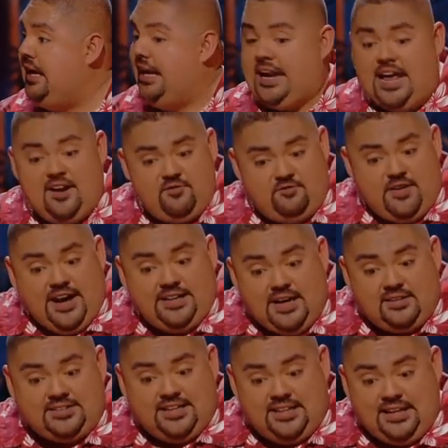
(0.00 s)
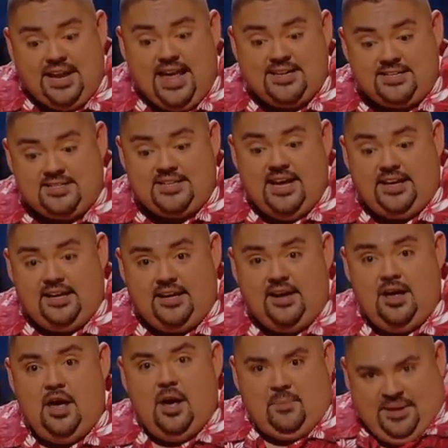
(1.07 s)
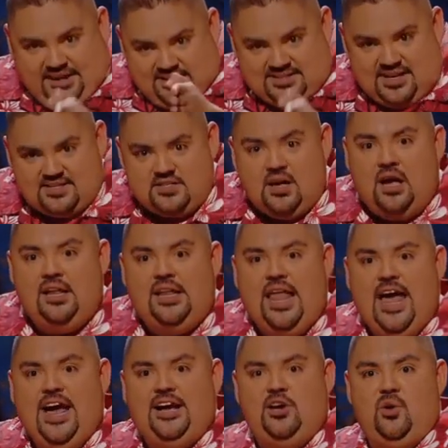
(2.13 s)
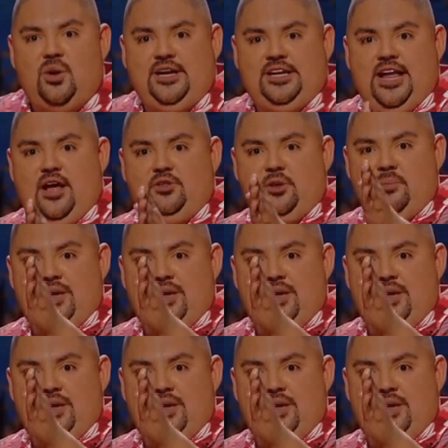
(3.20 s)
And I didn't find out till the last second because I saw a line going down the